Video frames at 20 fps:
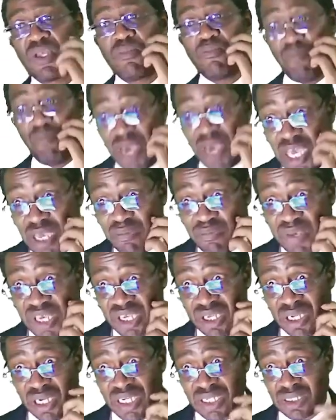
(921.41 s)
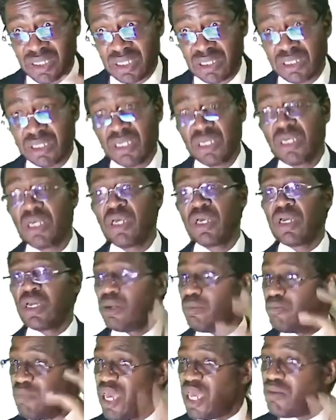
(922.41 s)
Maybe
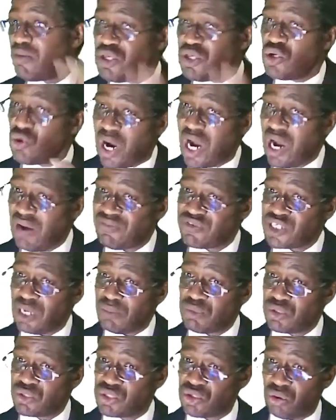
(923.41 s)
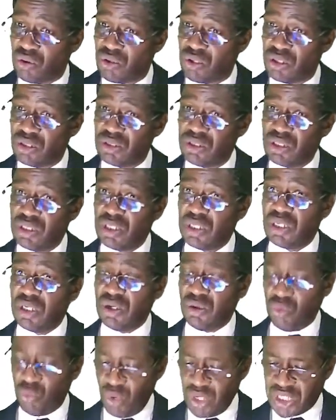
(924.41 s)
you have some stock
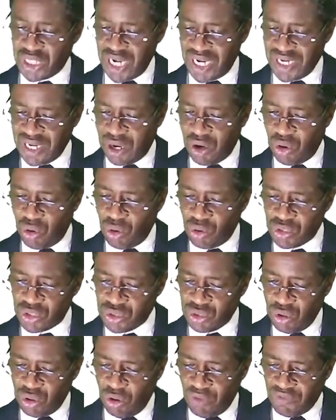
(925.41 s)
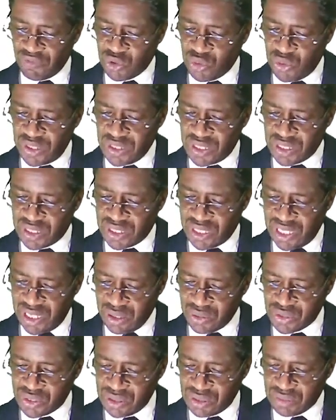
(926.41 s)
which had a cost of
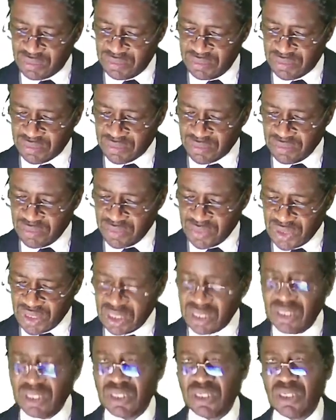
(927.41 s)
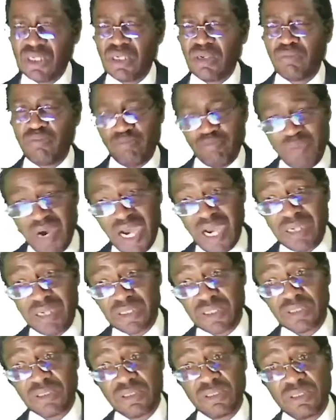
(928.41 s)
20,000, but